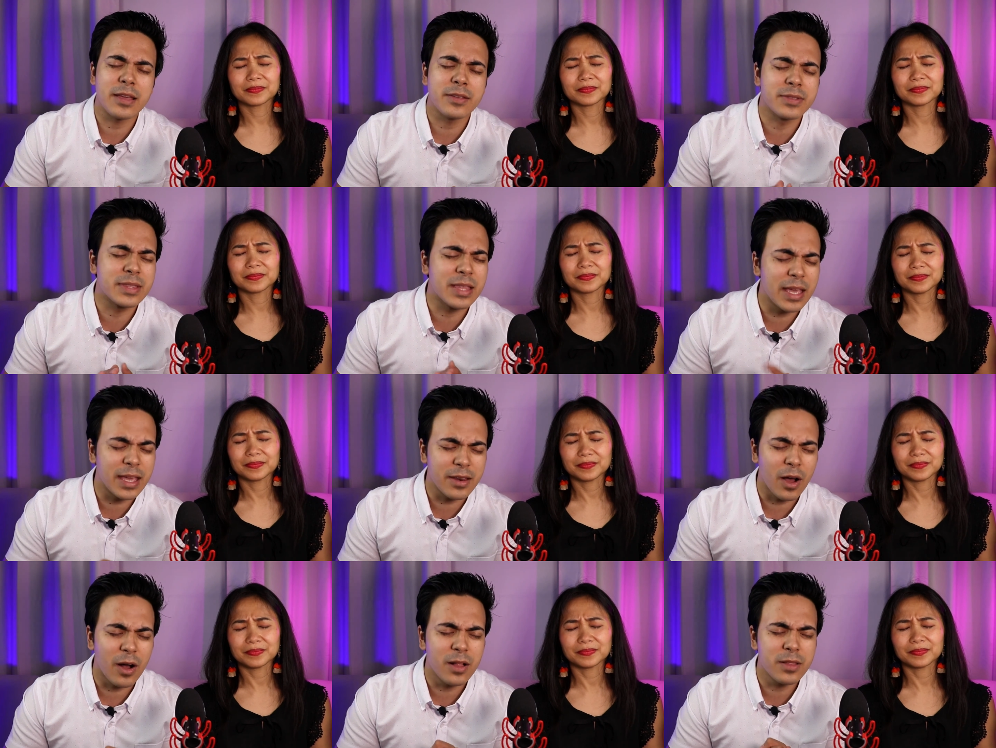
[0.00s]

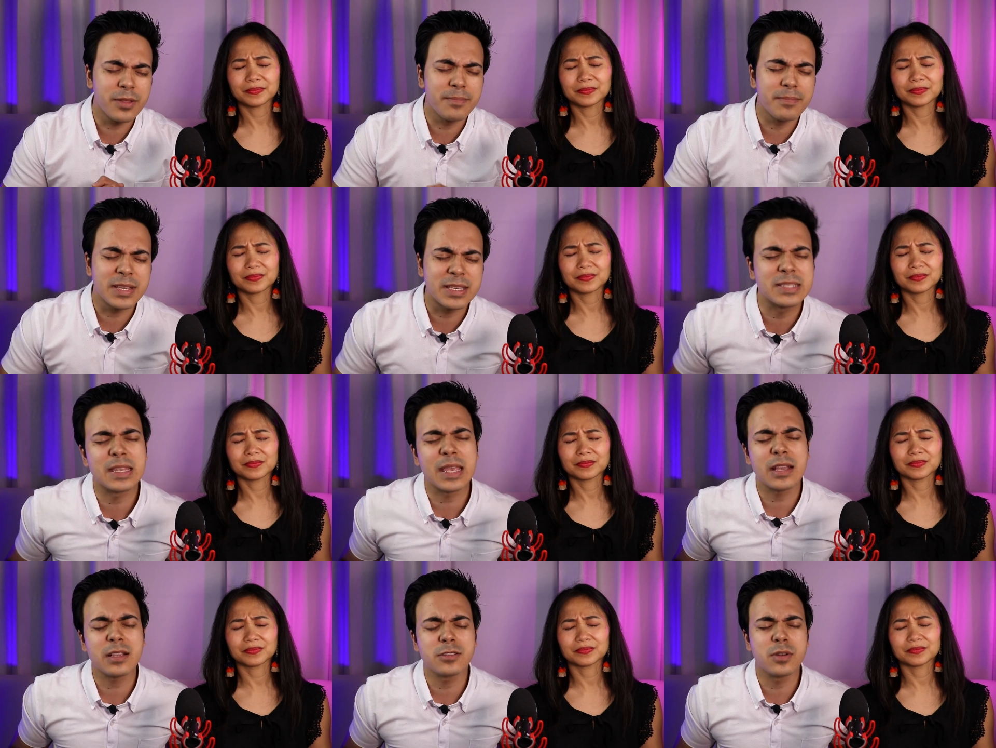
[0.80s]
Speaker 1: did, all the
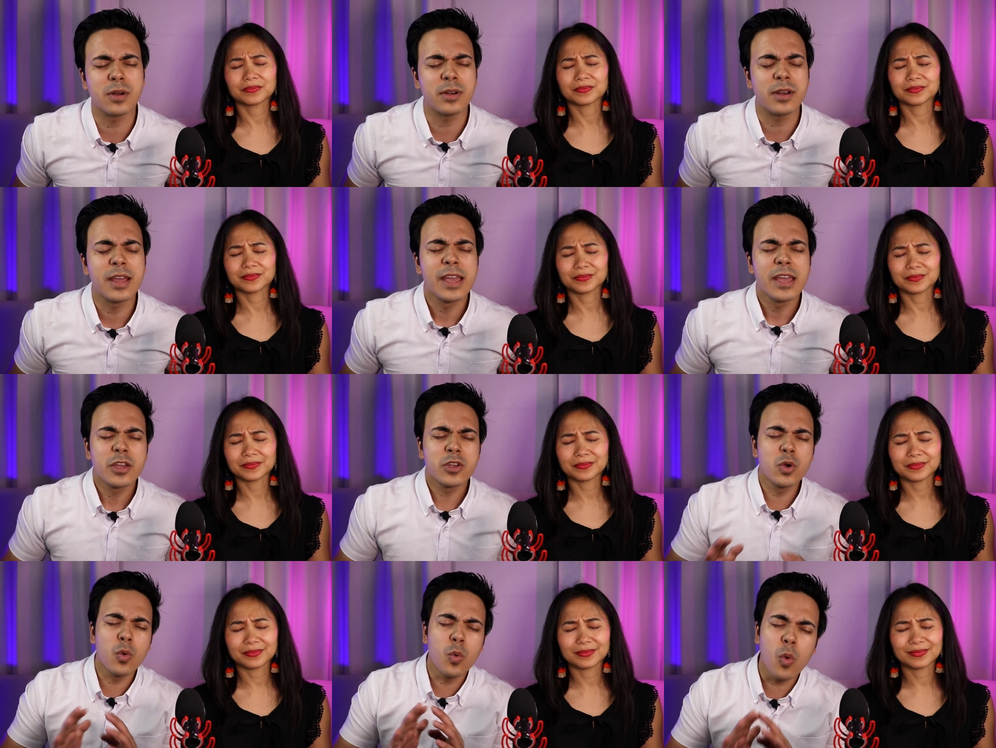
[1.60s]
mistakes, Lord.
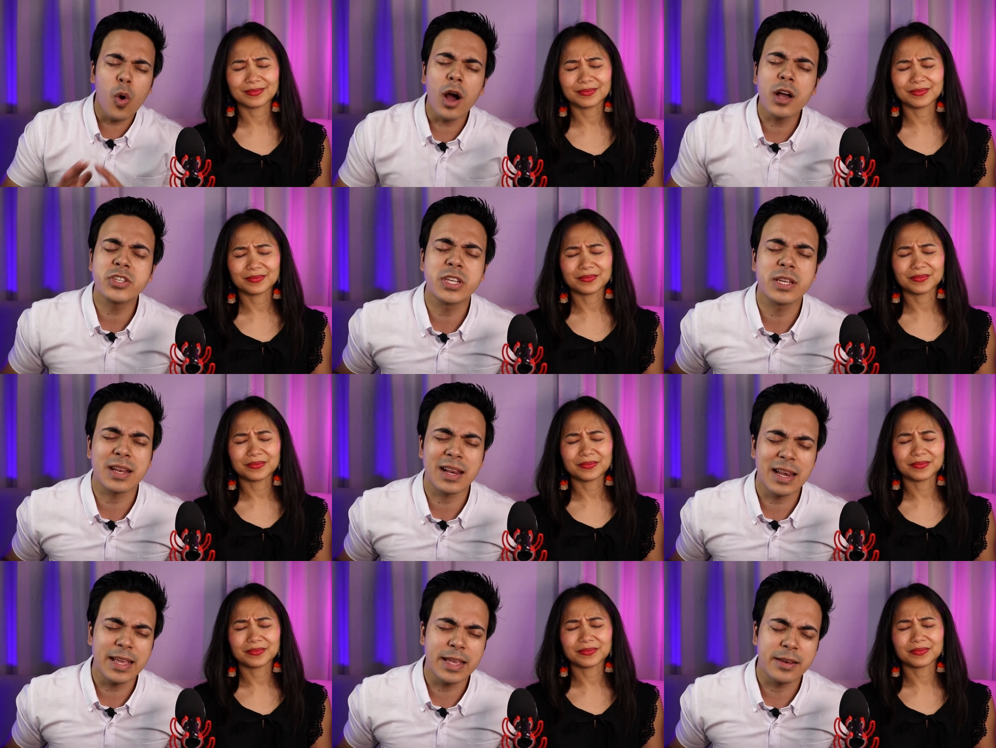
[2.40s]
You wash it
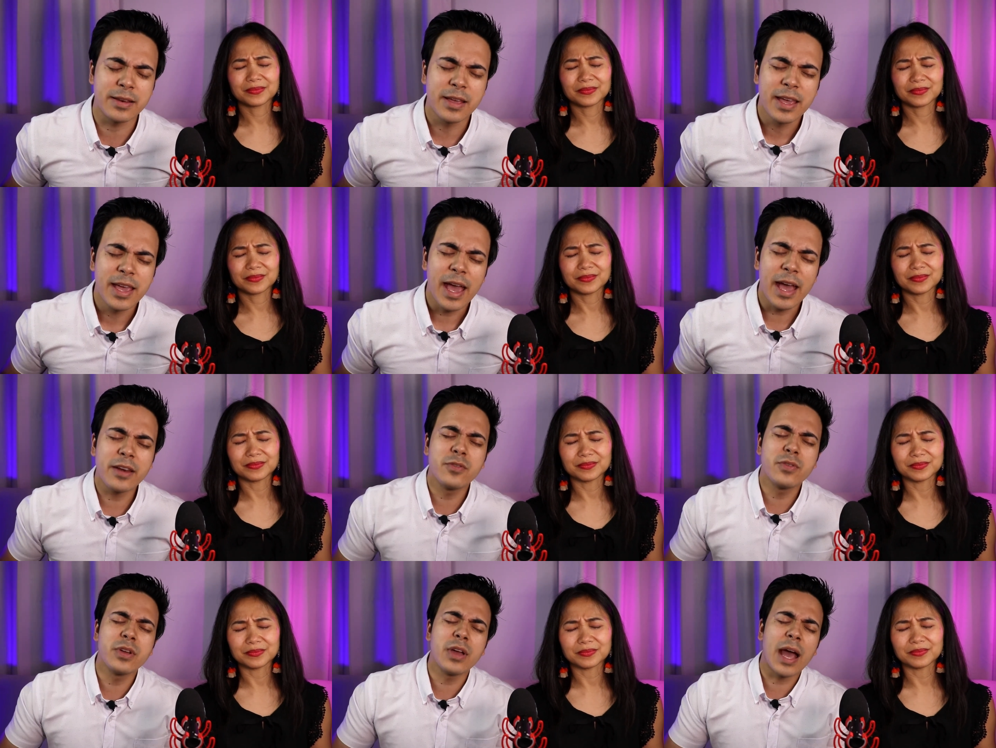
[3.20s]
clean.
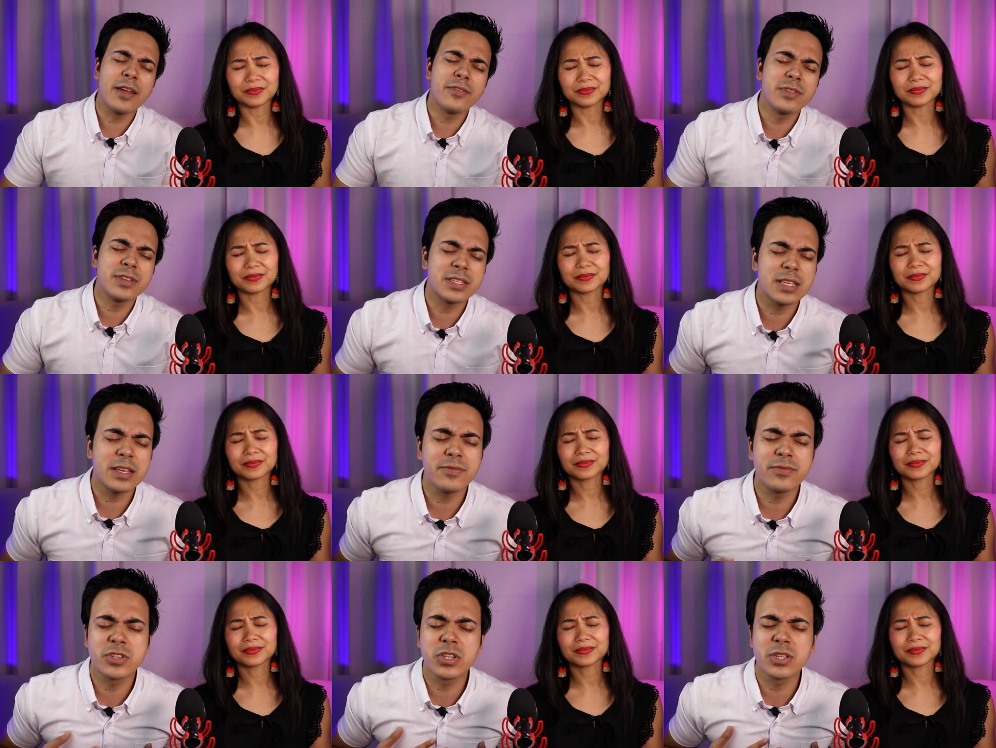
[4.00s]
And re- I
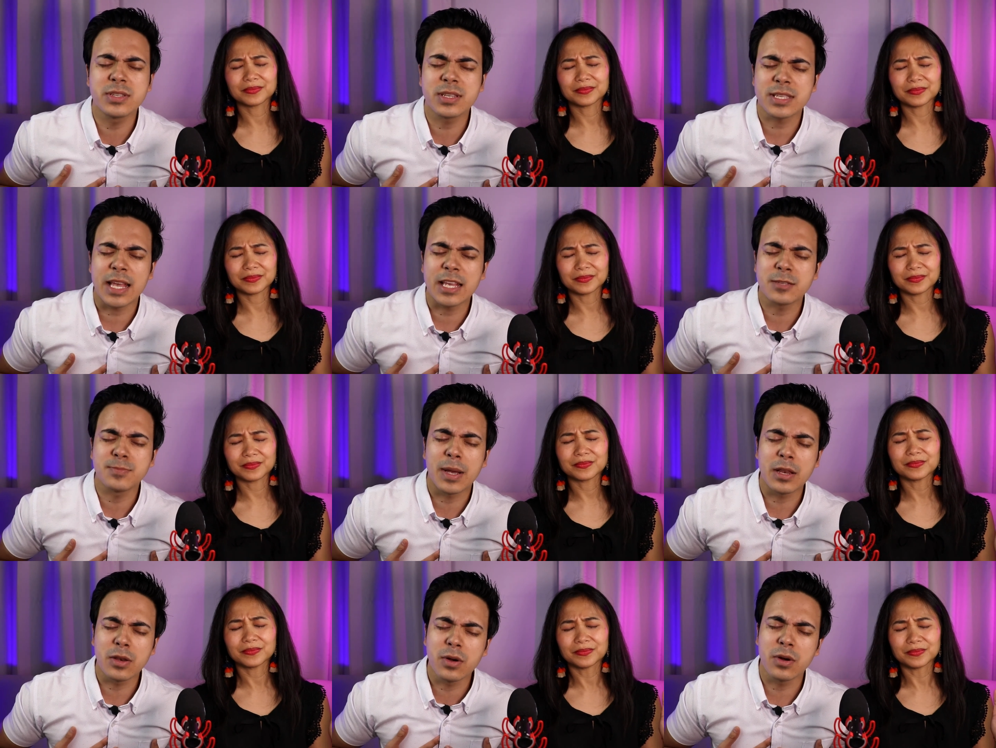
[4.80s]
receive Jesus as
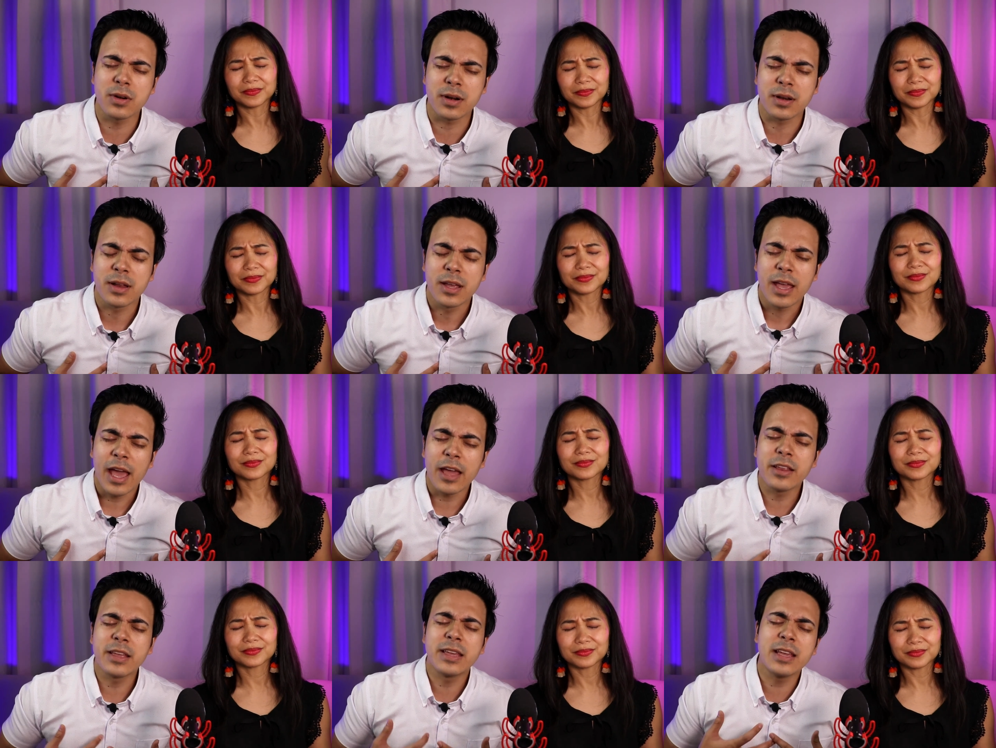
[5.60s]
my Lord
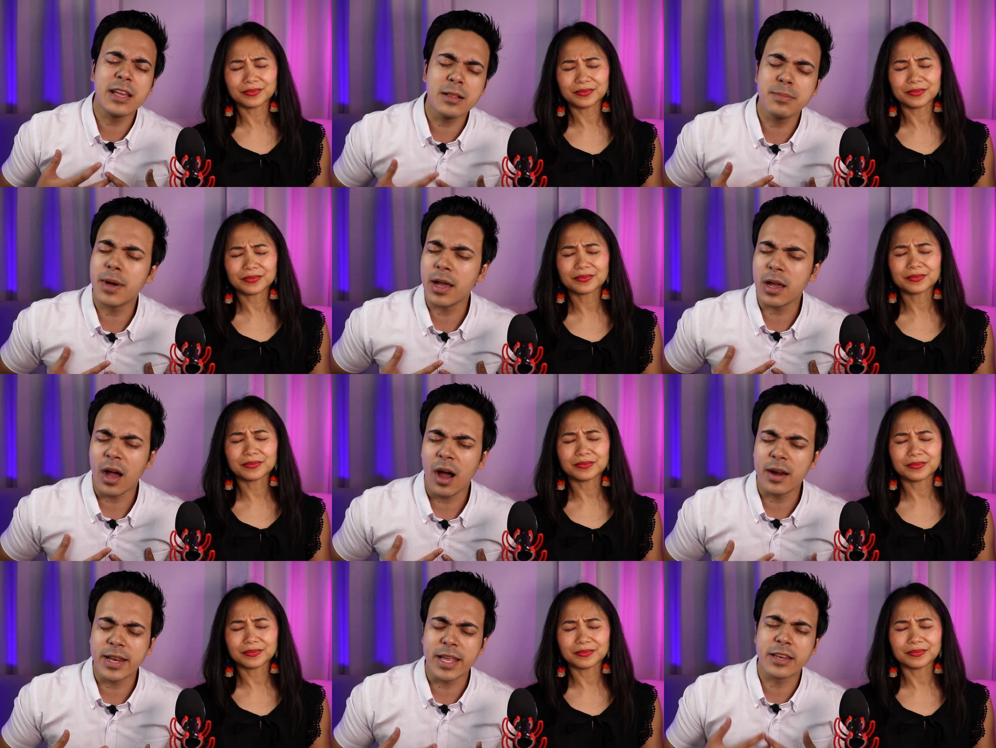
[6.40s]
and heal my
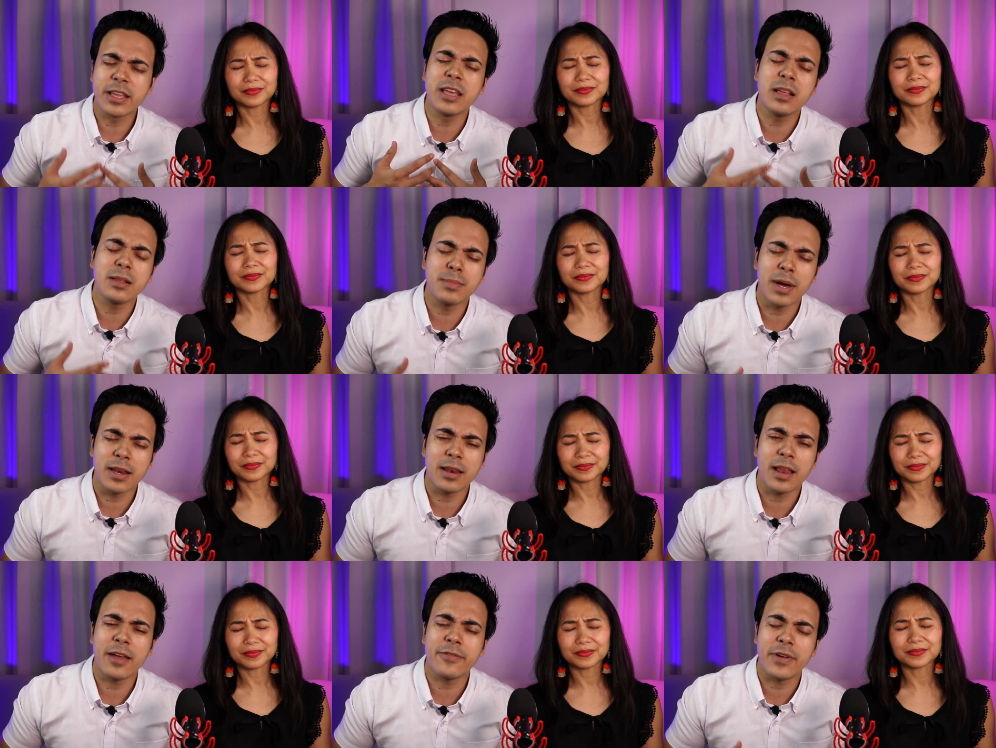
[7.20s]
heart and heal my
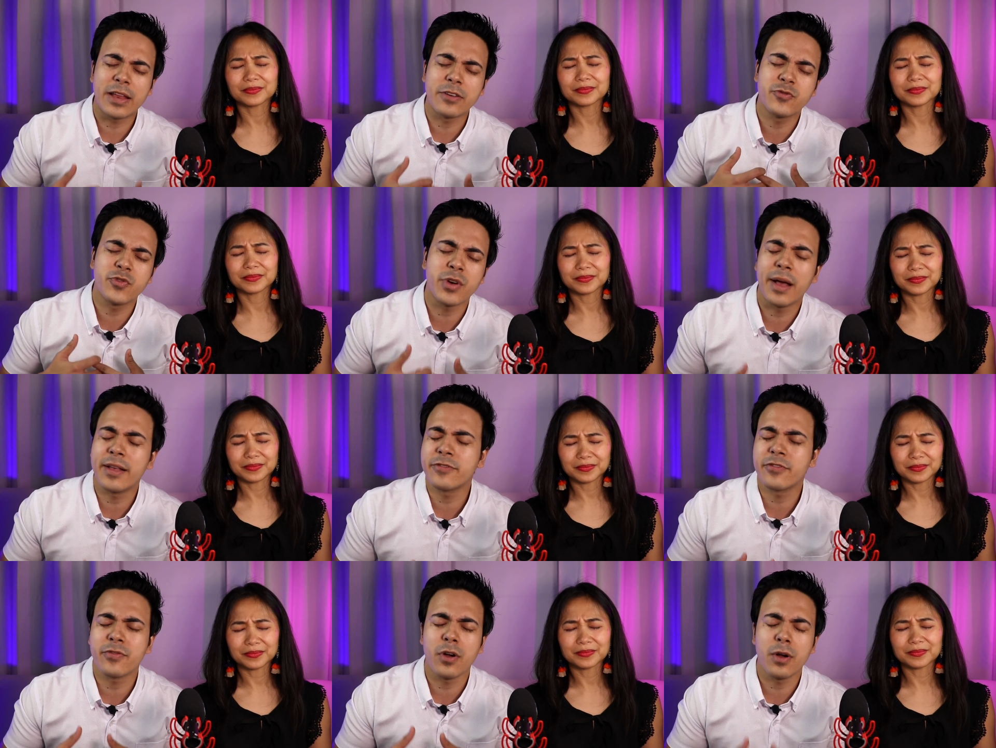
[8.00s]
life and
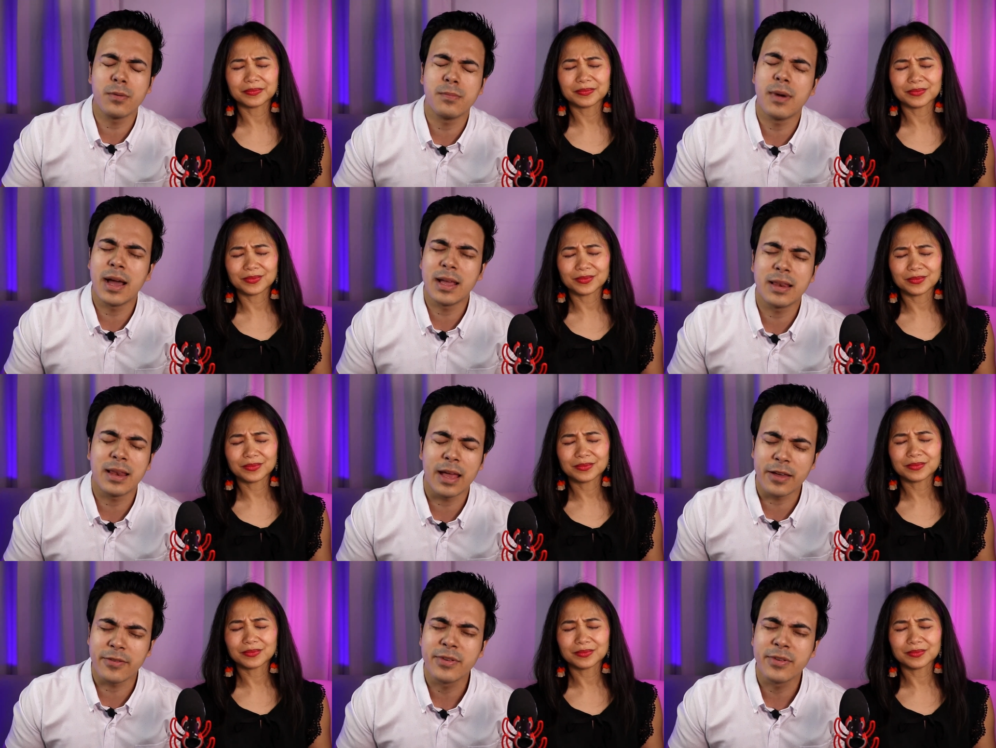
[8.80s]
transform my life.